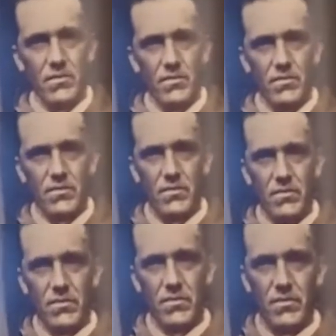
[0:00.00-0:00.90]

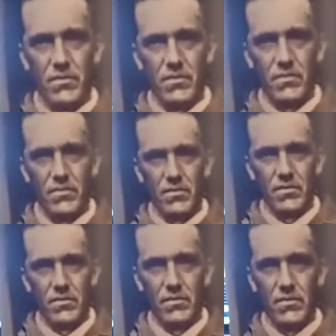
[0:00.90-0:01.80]
Sauvignon as you
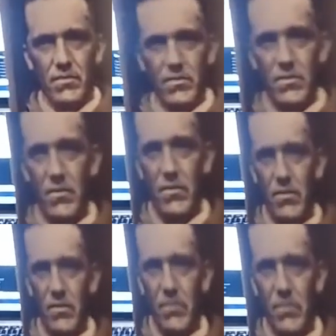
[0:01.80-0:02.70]
see.
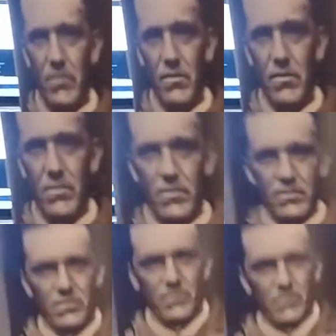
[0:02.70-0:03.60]
Vintage
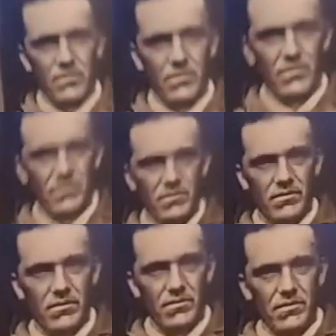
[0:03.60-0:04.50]

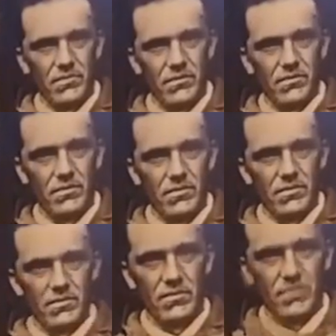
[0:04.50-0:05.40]
2015,
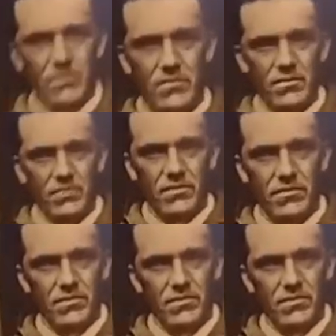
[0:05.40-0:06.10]
so still a